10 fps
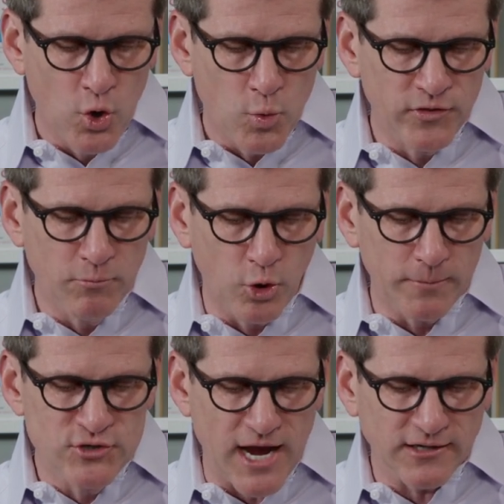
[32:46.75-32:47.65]
when the more
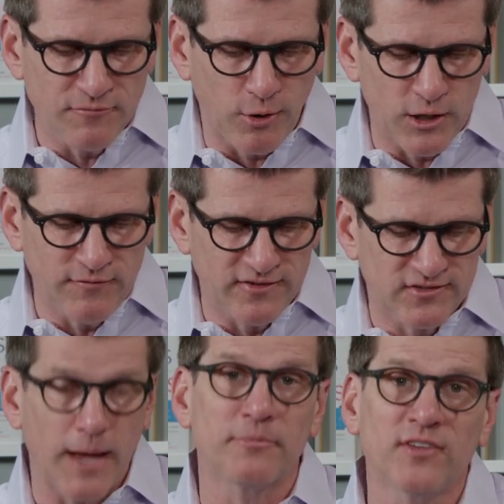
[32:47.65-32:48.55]
objective part of us
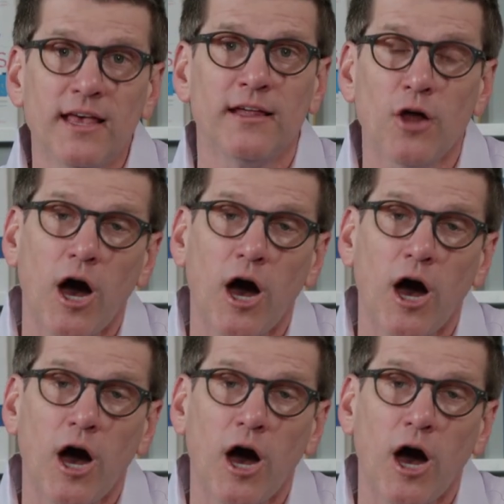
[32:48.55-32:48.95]
steps in,